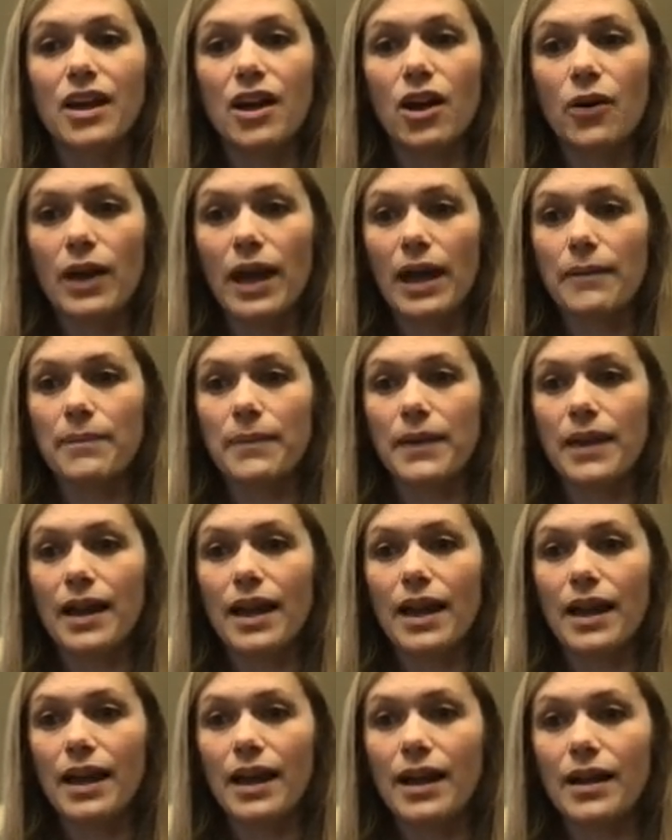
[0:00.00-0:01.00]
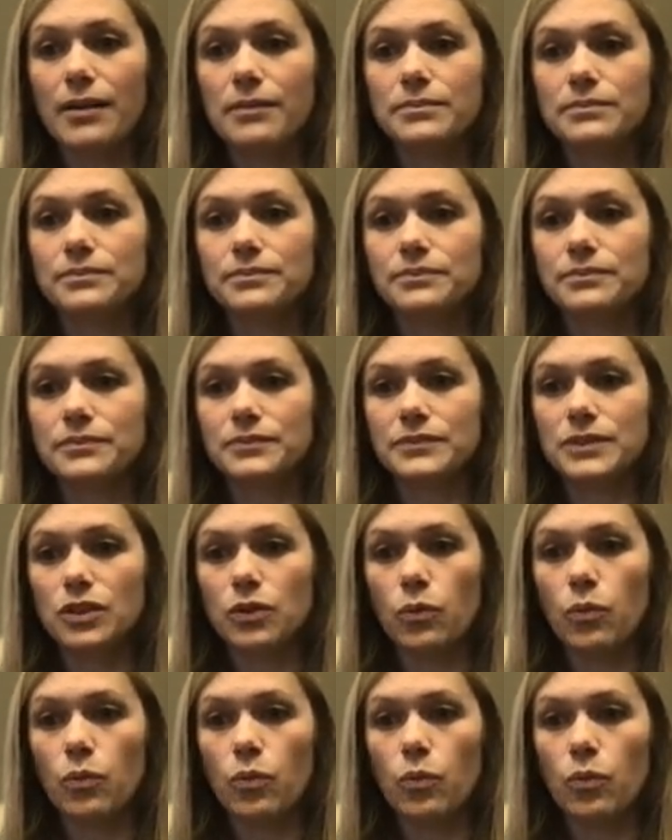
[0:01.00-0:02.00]
Okay.
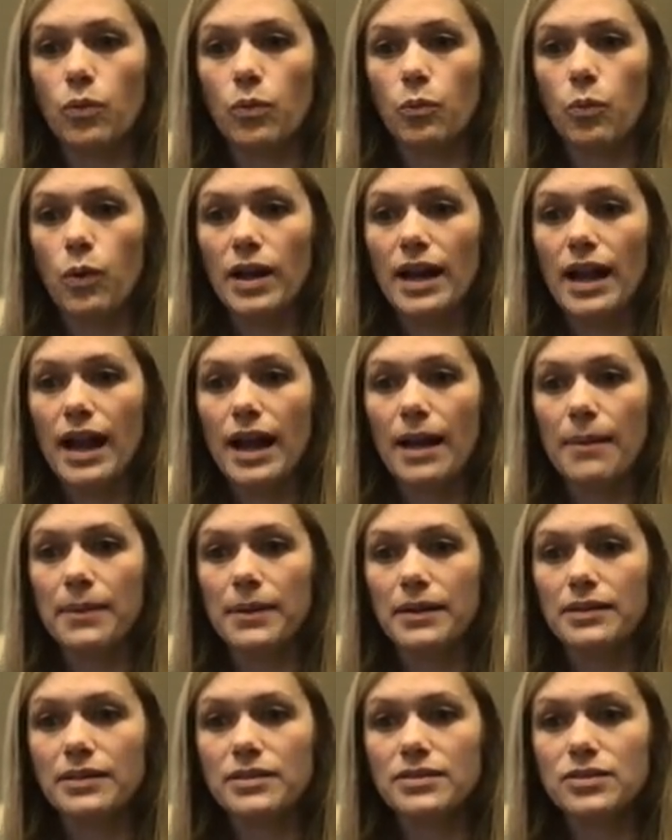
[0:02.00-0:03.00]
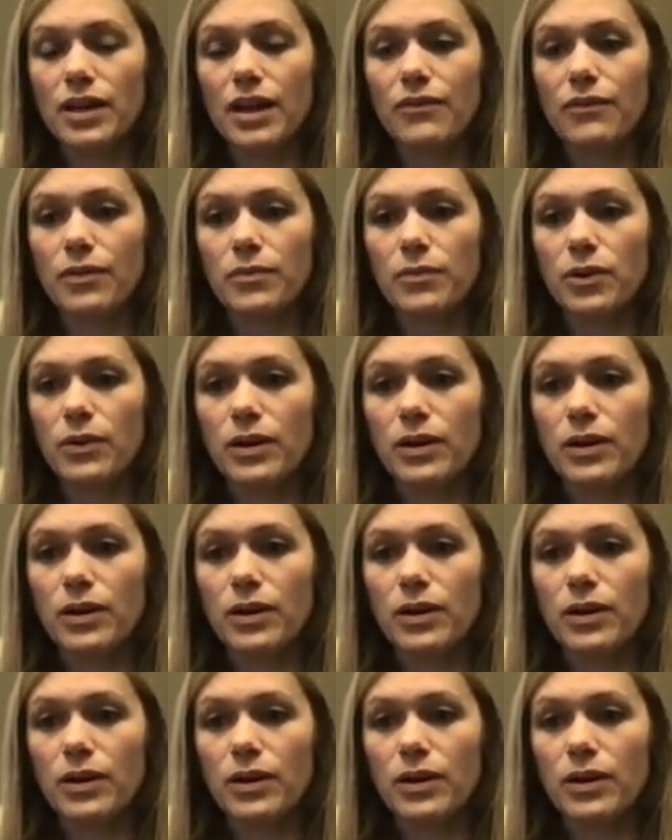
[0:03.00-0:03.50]
What happens? So I have one more